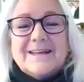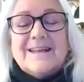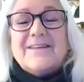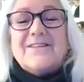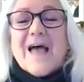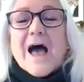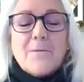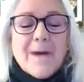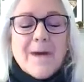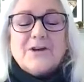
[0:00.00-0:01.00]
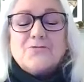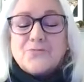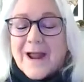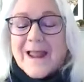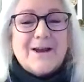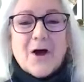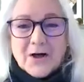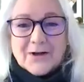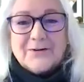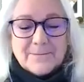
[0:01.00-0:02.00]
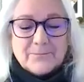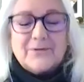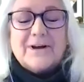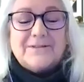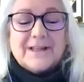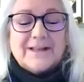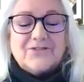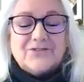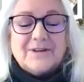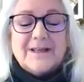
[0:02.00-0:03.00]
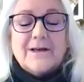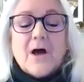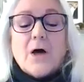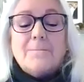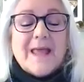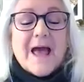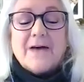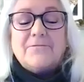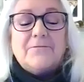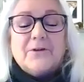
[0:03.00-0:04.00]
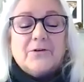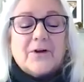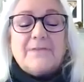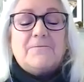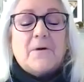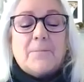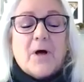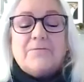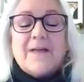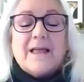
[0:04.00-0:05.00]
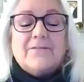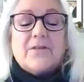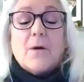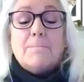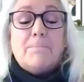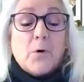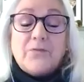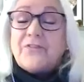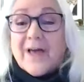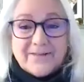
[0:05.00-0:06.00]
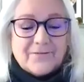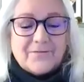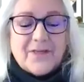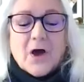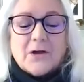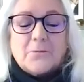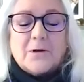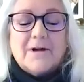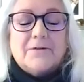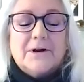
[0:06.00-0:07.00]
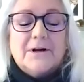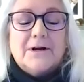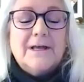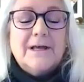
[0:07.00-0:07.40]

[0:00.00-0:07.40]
It is now my great honor and privilege, on behalf of the great football fans on both sides of the Ottawa River,